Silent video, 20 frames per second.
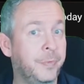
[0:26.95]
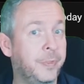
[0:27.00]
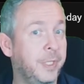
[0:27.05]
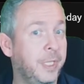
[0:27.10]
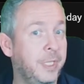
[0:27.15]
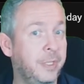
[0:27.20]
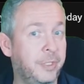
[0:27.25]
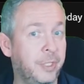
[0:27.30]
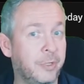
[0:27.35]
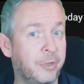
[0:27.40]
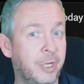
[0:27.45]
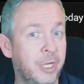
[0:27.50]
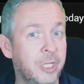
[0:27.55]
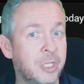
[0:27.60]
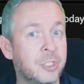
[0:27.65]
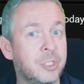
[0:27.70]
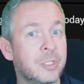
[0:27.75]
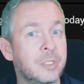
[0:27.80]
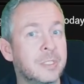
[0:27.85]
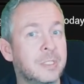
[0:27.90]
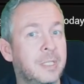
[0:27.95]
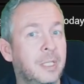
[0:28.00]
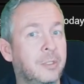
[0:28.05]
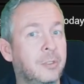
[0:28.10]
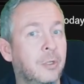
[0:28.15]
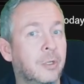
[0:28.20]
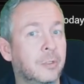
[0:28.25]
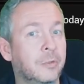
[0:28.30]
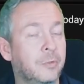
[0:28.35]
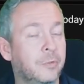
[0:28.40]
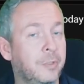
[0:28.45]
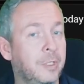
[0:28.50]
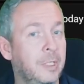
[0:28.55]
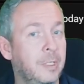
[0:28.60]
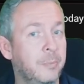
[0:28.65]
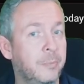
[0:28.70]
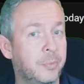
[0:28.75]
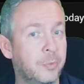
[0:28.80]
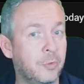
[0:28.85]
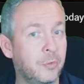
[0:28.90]
the integrations that got
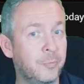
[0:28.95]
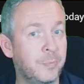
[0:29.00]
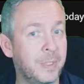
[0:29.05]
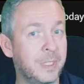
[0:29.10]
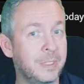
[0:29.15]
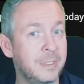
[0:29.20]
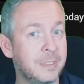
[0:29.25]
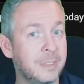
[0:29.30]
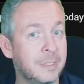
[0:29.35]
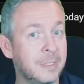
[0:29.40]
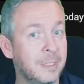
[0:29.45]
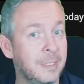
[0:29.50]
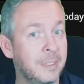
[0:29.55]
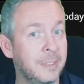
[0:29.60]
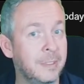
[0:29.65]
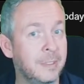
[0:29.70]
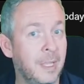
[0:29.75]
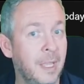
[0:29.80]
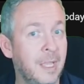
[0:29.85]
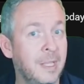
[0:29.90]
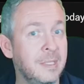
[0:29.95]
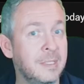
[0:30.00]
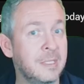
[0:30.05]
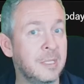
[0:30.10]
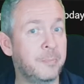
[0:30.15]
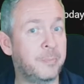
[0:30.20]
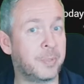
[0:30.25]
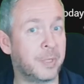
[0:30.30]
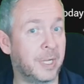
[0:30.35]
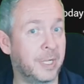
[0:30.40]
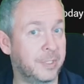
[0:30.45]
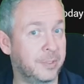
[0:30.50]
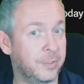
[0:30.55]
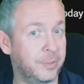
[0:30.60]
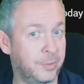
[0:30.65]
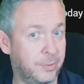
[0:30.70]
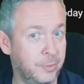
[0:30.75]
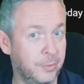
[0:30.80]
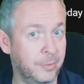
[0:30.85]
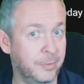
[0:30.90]
real improvements, and
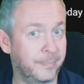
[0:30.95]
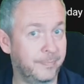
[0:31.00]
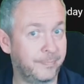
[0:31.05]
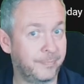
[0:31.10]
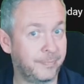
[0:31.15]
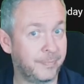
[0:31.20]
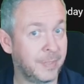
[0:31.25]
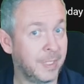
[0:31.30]
surpriser too.